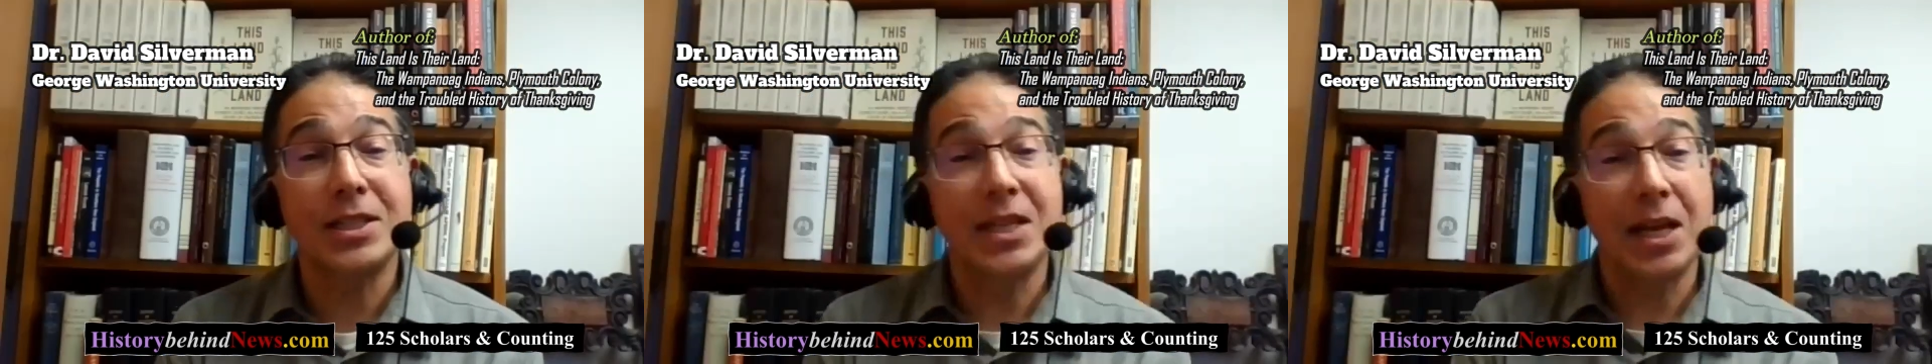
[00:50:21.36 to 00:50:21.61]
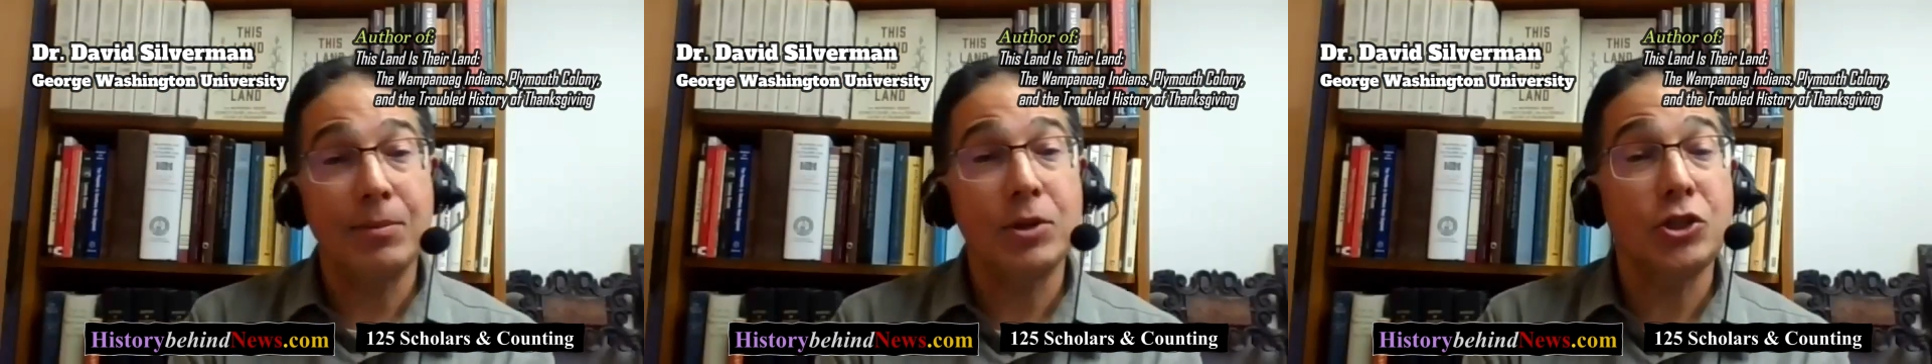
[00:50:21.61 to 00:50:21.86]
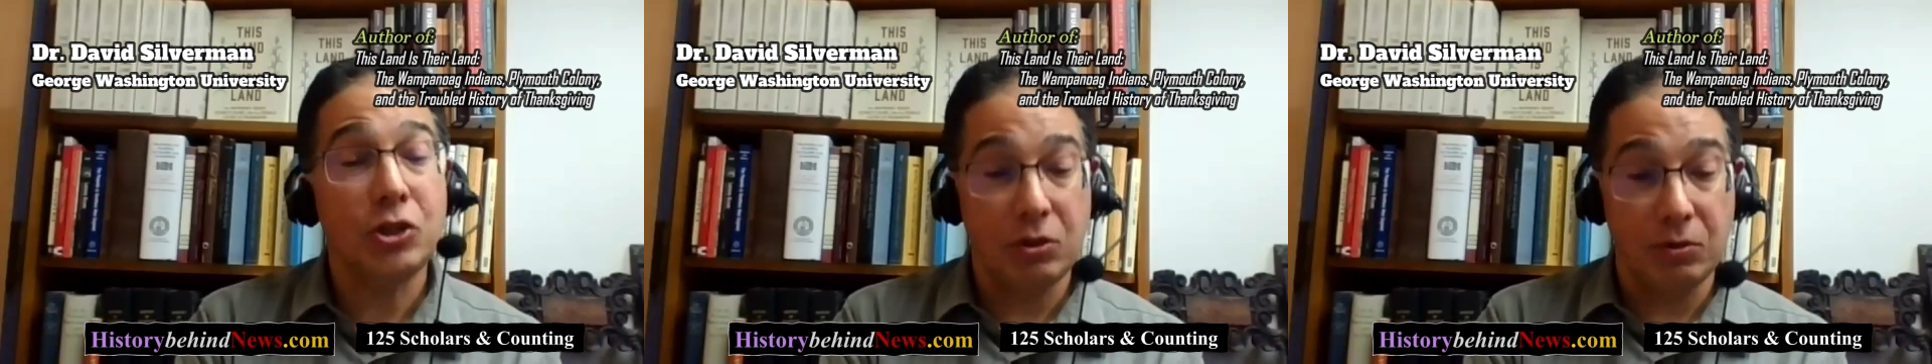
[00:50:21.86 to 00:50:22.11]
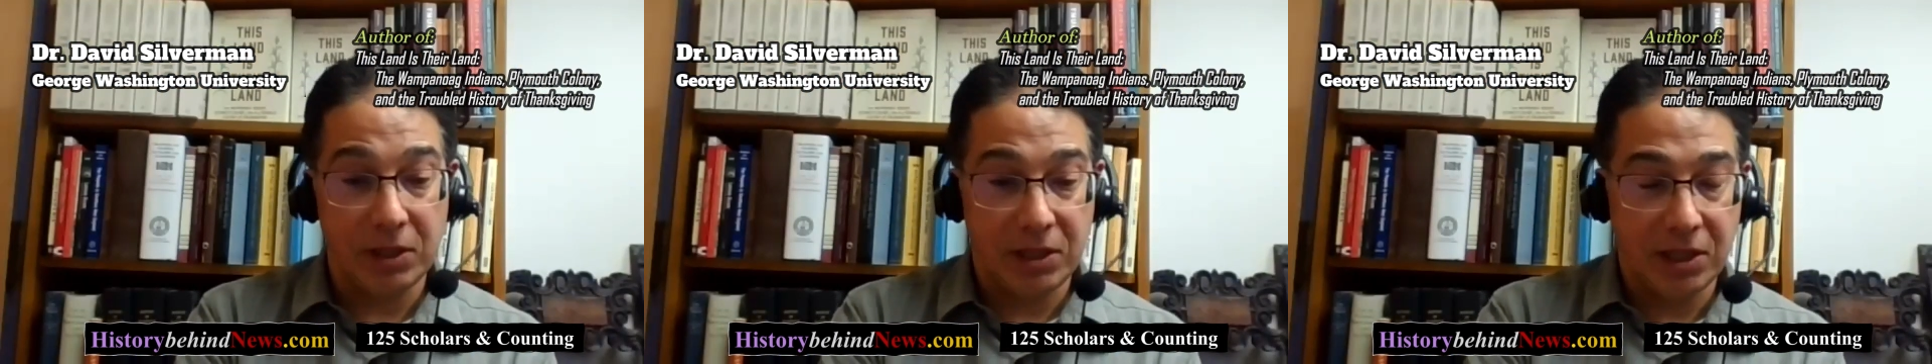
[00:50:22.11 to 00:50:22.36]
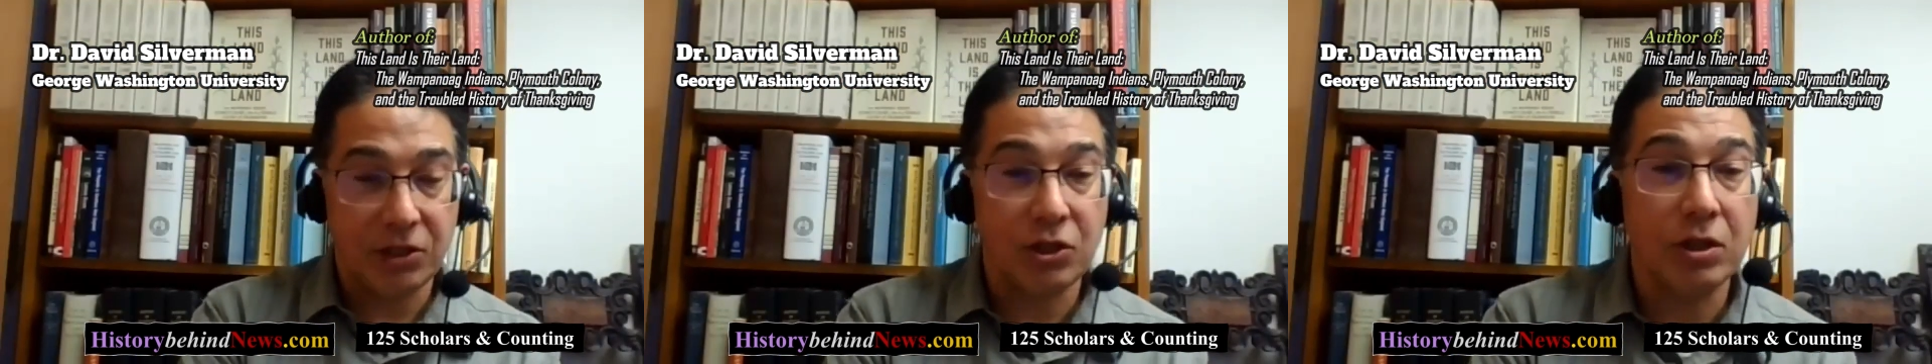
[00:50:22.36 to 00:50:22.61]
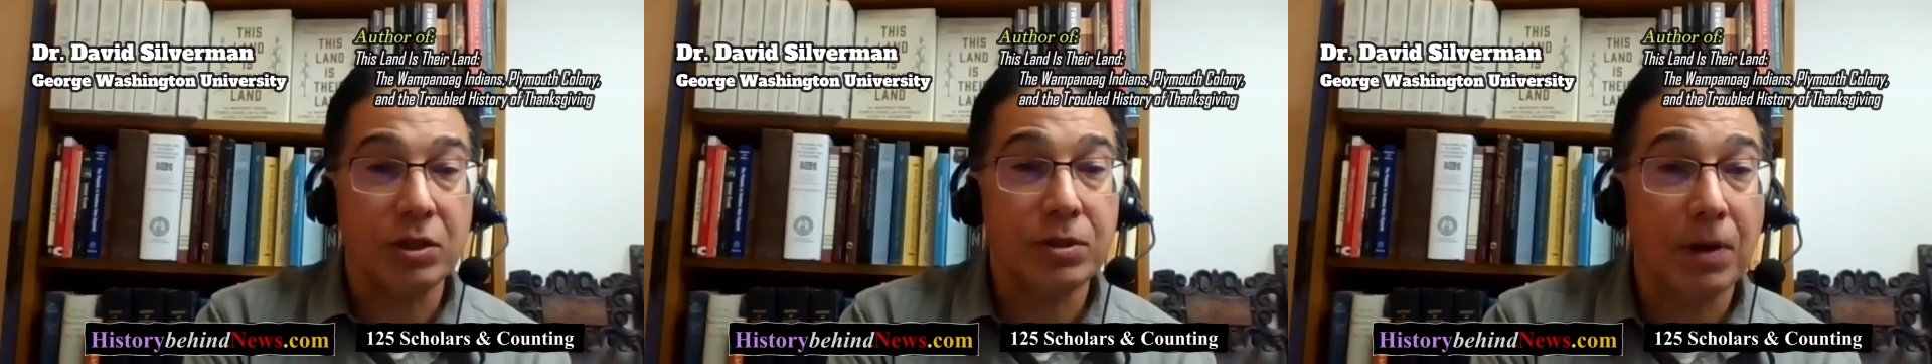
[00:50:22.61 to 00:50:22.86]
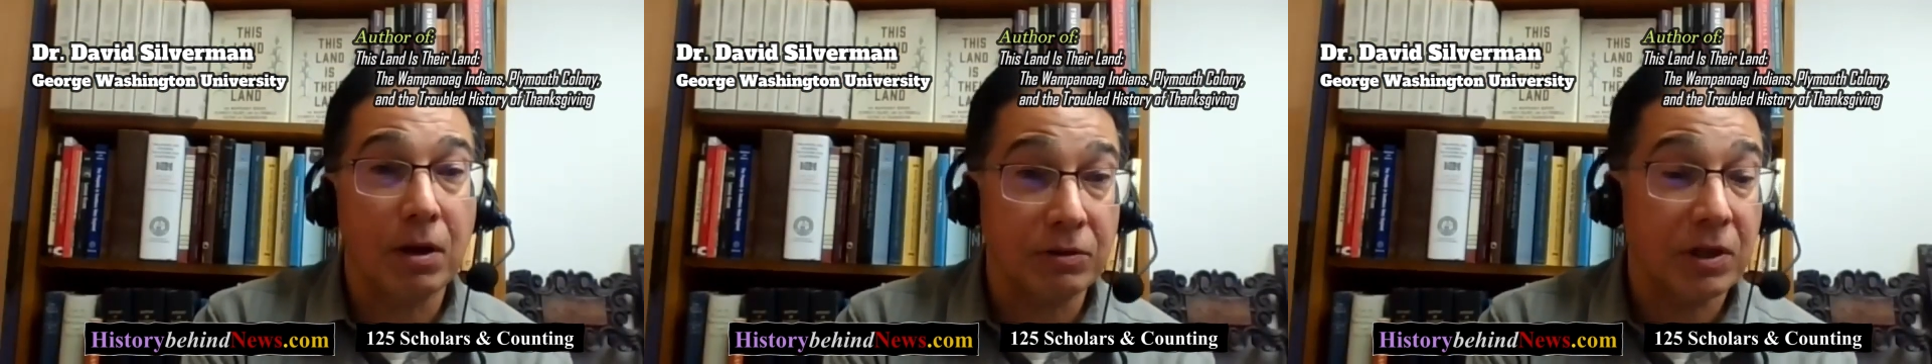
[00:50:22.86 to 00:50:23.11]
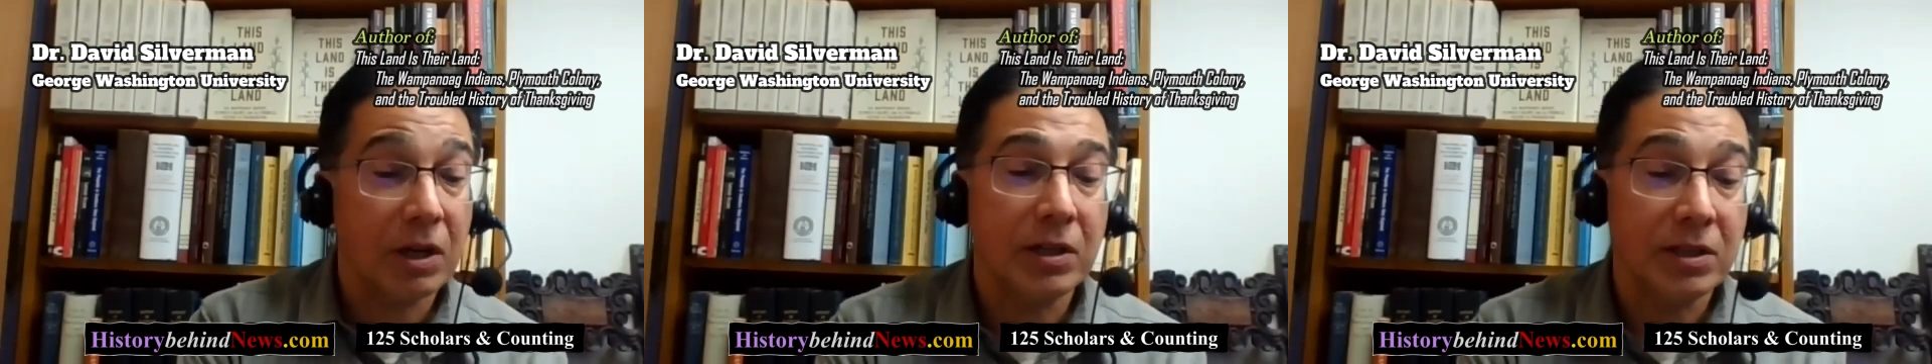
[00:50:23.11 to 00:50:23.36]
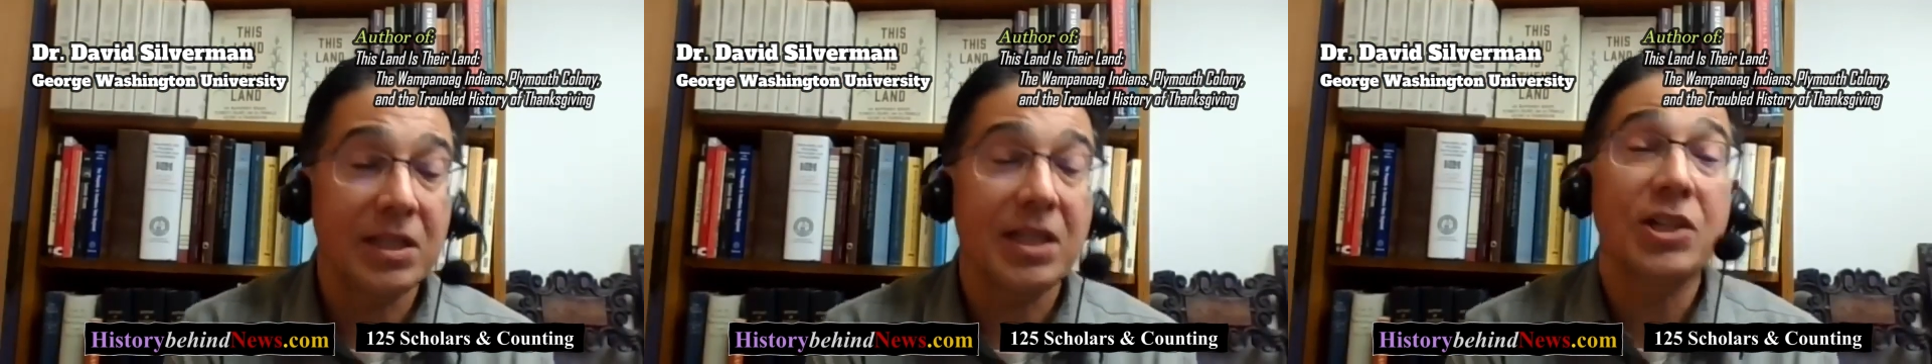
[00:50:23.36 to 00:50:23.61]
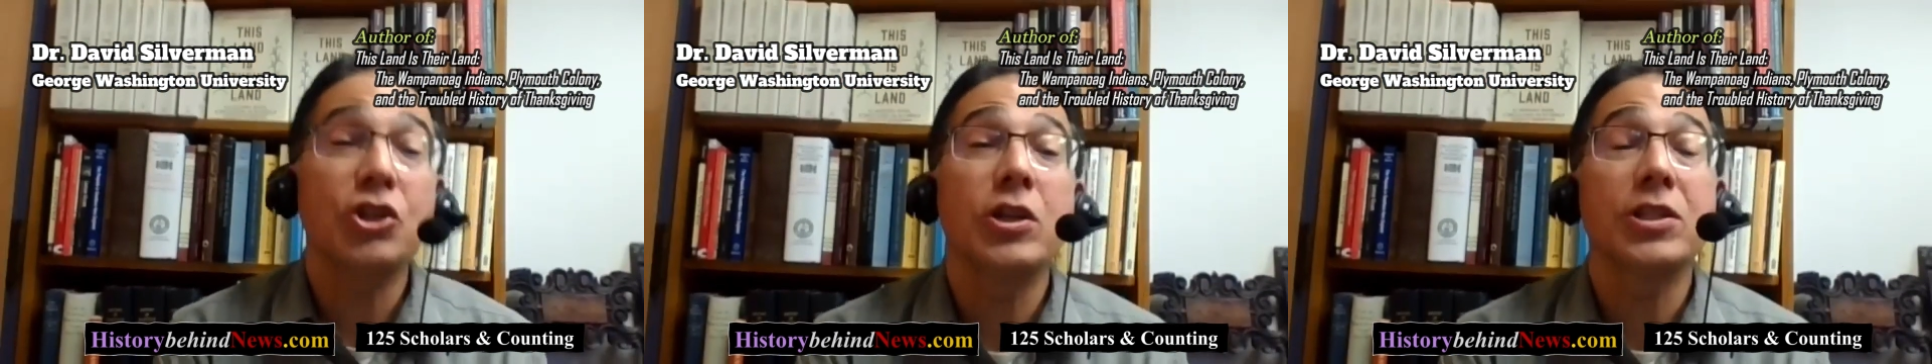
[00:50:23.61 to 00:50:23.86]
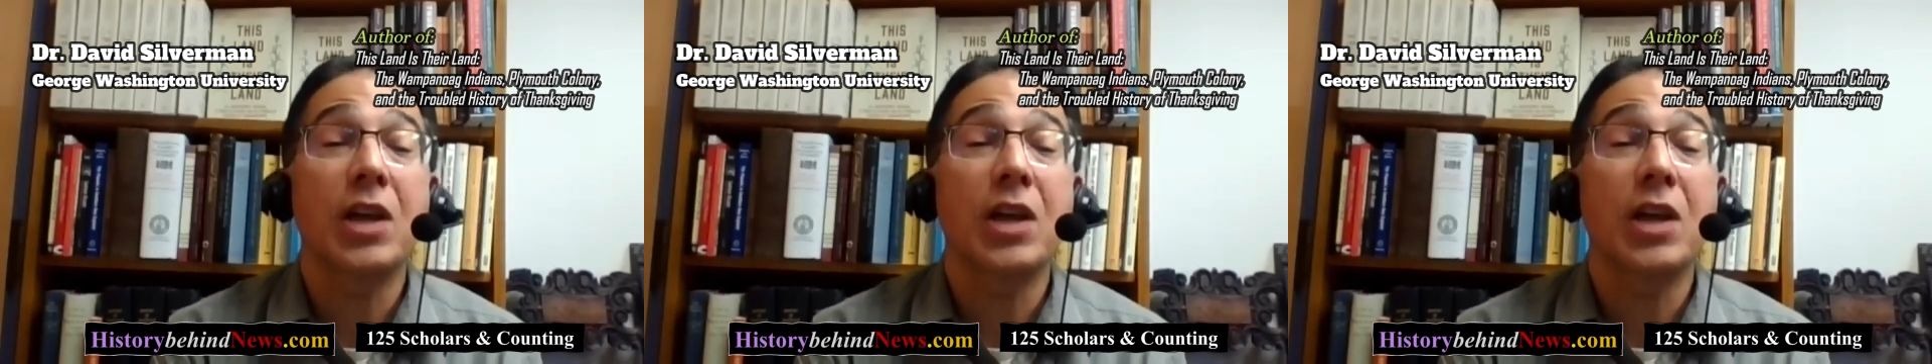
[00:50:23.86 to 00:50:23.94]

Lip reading: damage to indigenous